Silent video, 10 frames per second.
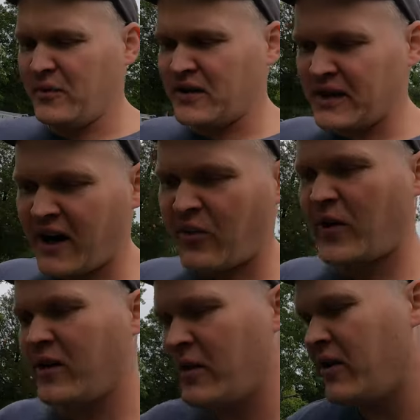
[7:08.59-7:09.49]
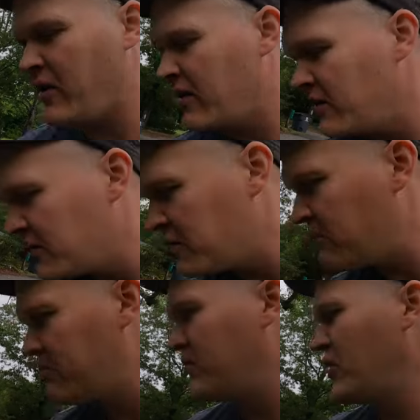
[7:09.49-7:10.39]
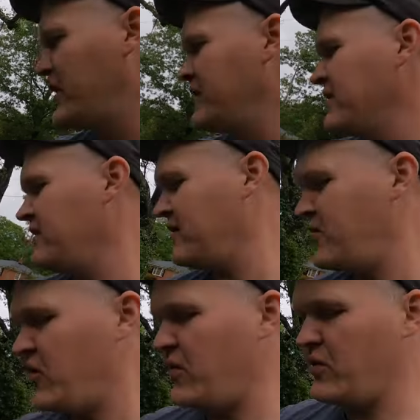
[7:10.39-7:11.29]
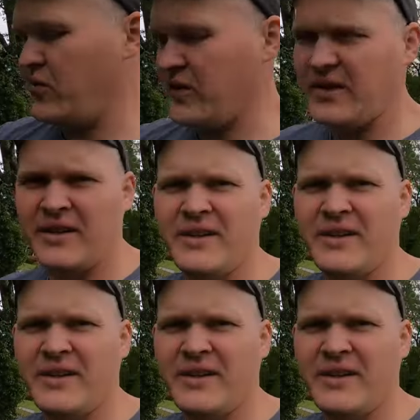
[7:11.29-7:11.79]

But the tire wear on my car was pretty decent. I'll show you real quick.